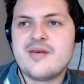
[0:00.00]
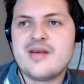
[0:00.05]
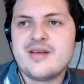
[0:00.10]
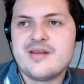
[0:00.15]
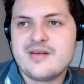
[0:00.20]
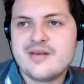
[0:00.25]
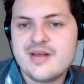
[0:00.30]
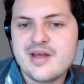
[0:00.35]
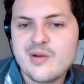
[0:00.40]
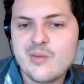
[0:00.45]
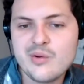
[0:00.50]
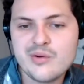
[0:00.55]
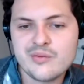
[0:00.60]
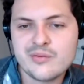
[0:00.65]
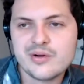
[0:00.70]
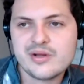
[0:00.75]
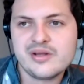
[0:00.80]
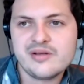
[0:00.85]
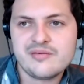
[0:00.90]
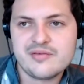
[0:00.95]
It would
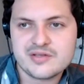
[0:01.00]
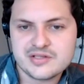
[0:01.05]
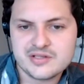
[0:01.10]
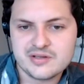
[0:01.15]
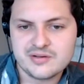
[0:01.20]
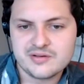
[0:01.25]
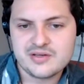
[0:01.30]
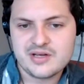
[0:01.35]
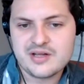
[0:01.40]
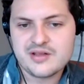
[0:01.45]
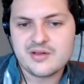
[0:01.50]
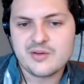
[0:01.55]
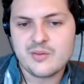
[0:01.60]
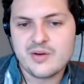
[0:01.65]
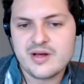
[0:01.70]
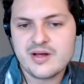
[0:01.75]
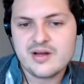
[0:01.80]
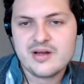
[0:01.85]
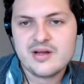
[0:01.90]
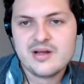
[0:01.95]
really facilitate the
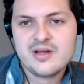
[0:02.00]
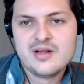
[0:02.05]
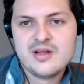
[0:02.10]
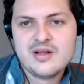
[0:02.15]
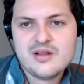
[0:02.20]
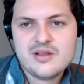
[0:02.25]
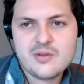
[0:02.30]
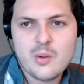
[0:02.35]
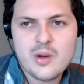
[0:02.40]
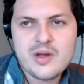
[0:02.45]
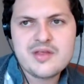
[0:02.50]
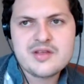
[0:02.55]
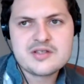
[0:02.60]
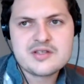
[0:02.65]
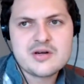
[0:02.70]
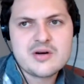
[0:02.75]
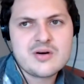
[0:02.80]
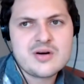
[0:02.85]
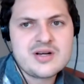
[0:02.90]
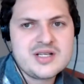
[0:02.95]
way this
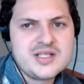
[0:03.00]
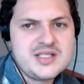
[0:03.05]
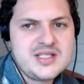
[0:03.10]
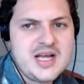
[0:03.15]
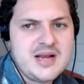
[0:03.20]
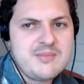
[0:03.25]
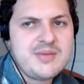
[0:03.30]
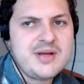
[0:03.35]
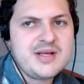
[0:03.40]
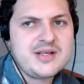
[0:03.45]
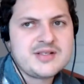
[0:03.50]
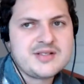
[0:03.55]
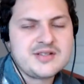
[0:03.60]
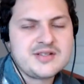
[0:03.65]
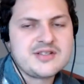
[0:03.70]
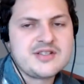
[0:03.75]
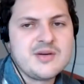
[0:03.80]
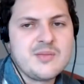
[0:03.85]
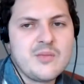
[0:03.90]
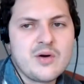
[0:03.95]
current debt-based
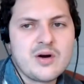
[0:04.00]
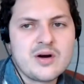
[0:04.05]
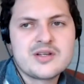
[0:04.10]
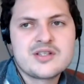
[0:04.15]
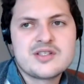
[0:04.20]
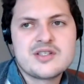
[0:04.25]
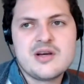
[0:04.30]
system works.